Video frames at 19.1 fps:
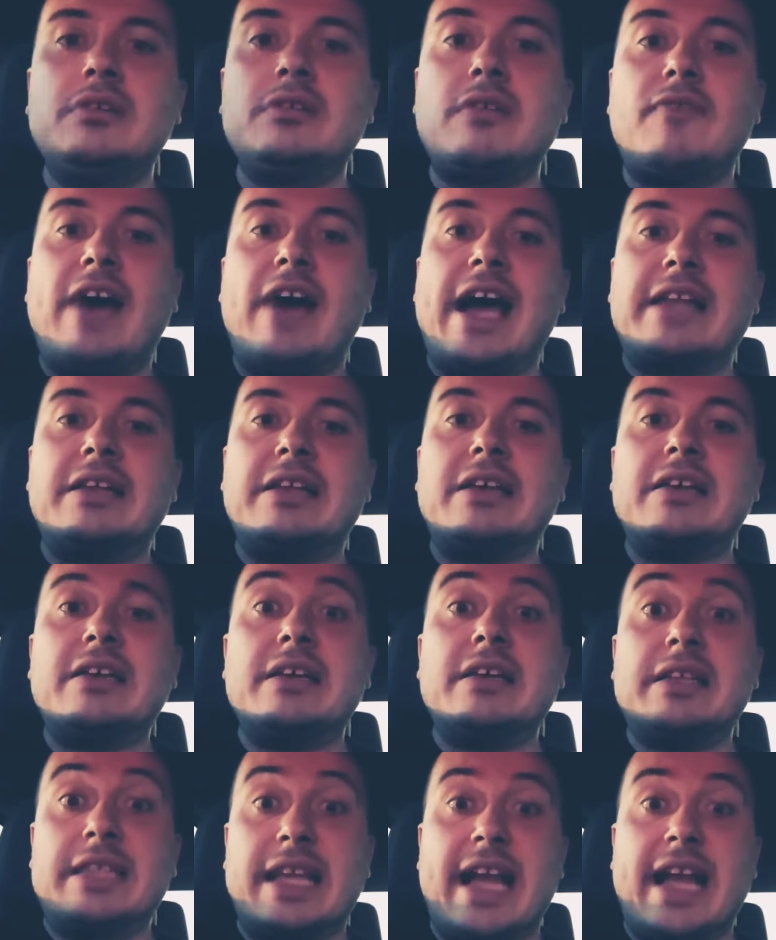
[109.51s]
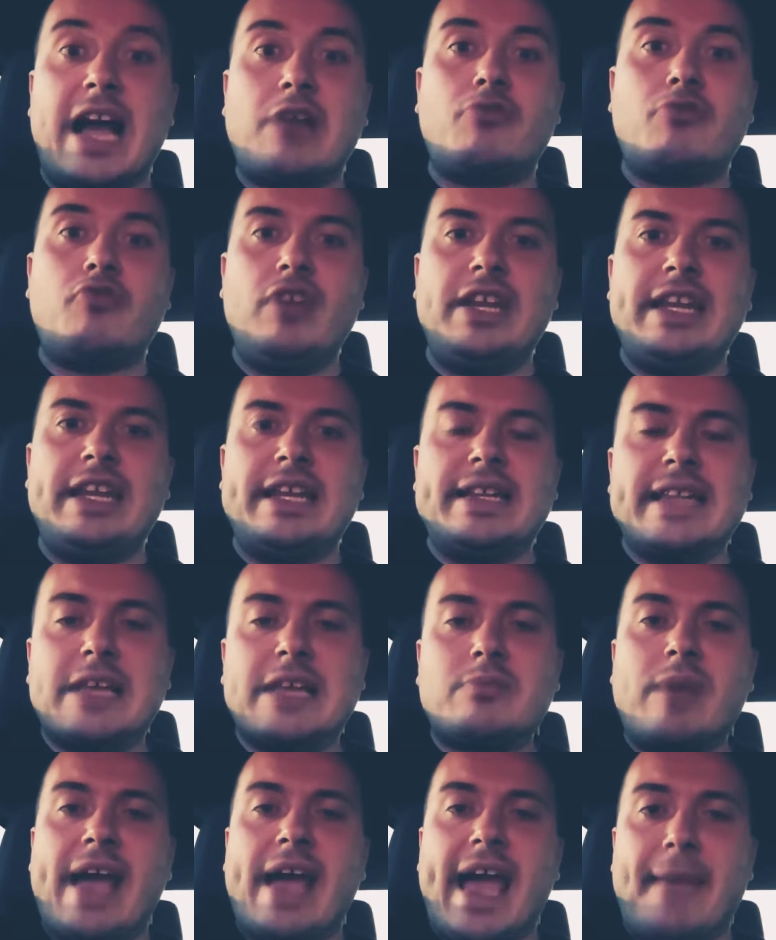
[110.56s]
Divide. They got greedy.
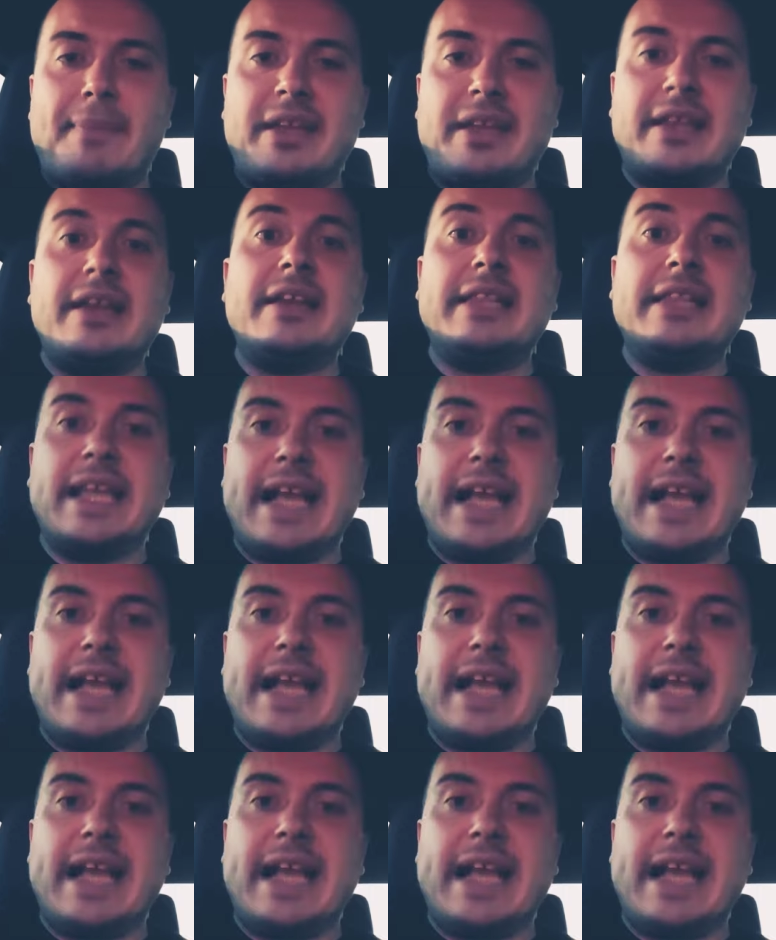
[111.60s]
That's what happened.